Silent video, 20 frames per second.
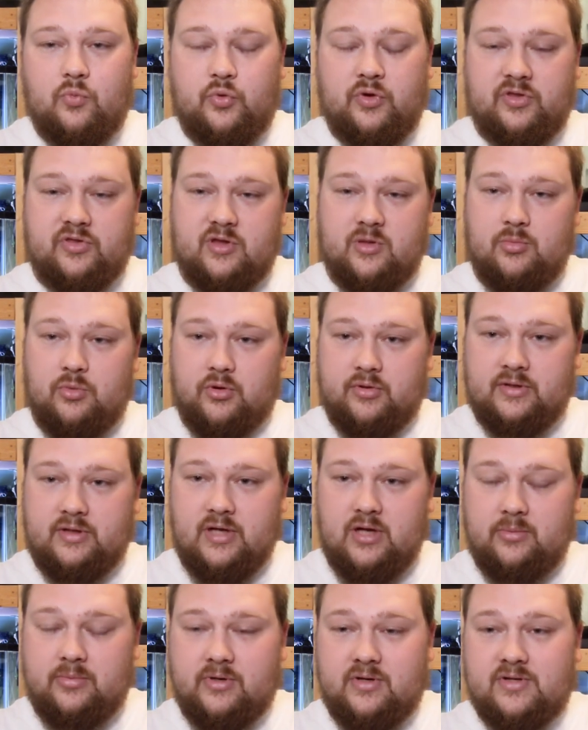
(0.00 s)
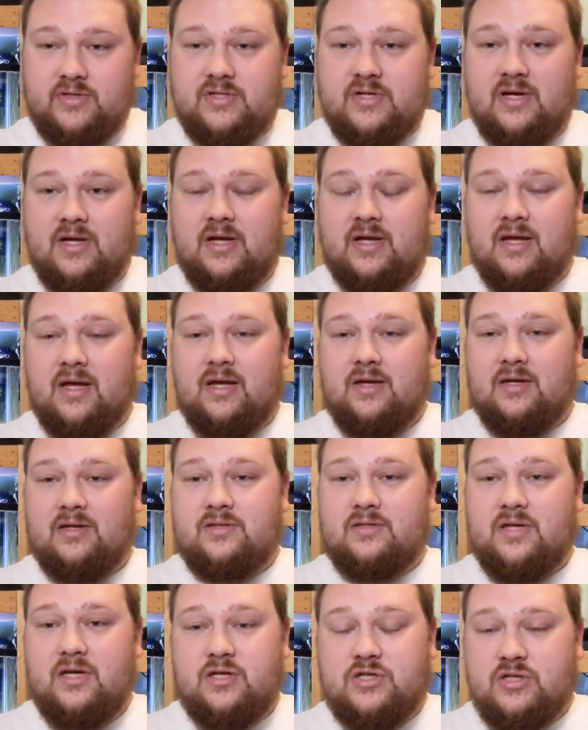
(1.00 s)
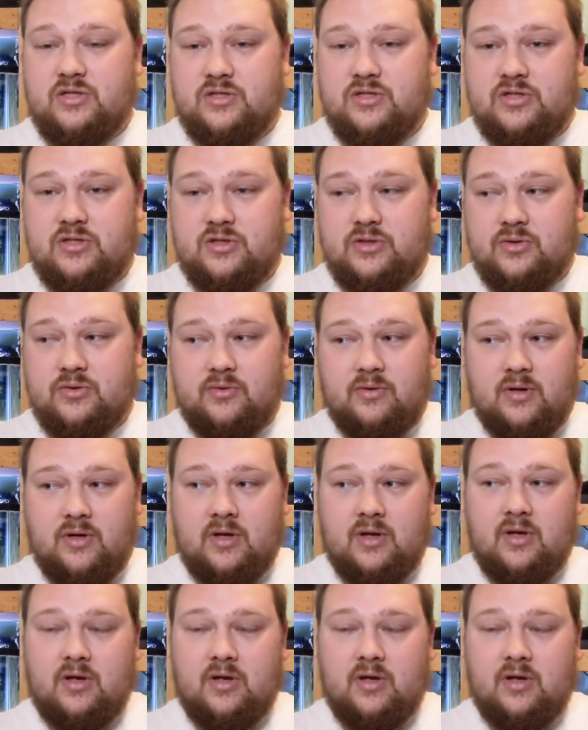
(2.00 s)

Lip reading: with the mold inhibitors. In addition to,